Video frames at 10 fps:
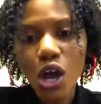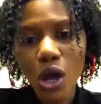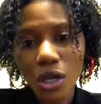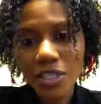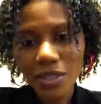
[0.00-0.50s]

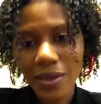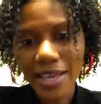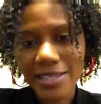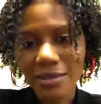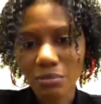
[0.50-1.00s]
also
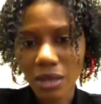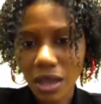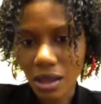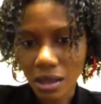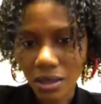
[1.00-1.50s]
has a
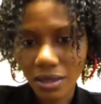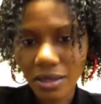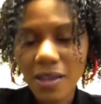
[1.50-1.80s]
blog,